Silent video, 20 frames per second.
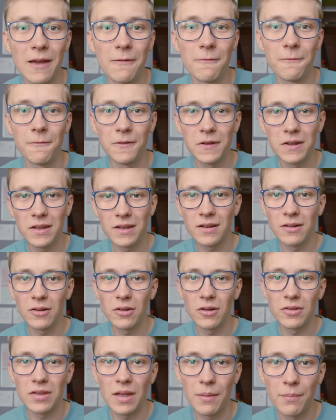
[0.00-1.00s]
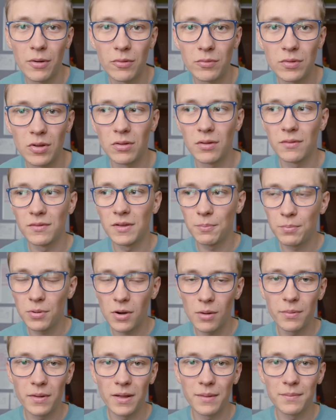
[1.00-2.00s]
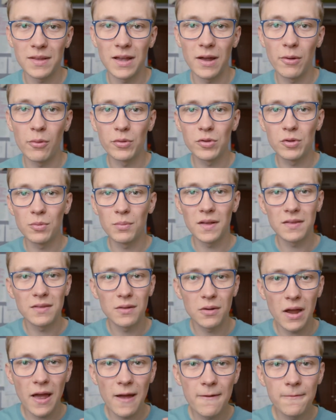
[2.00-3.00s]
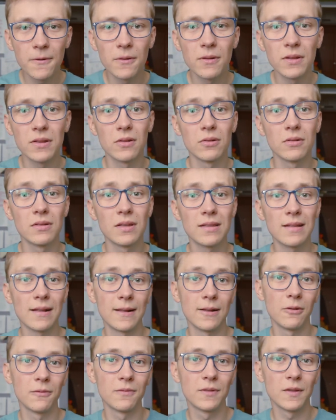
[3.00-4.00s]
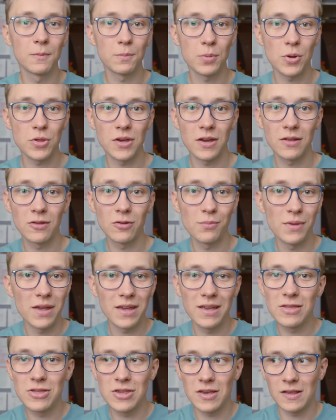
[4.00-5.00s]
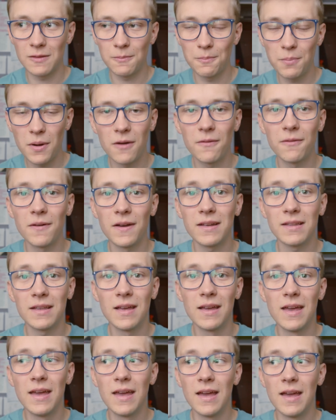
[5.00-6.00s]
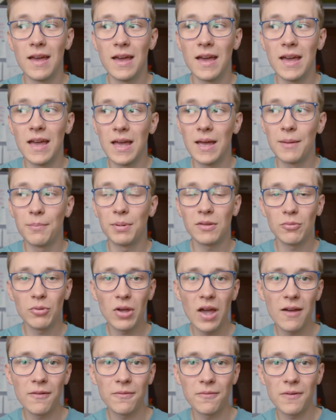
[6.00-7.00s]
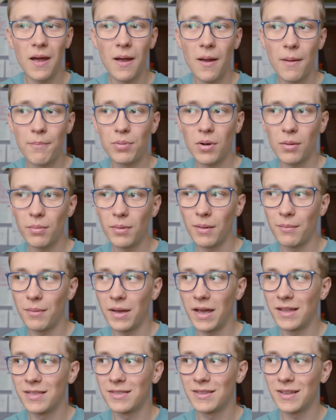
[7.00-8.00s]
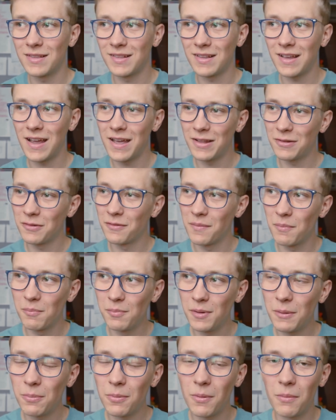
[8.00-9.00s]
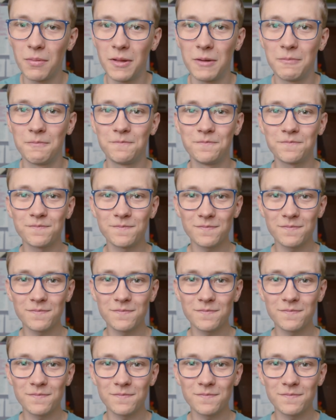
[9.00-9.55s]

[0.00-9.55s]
I'm thinking a lot about all of the problems, I want to master every little detail of this project to make it just perfect. Uh, but we have a problem and that's kind of a big problem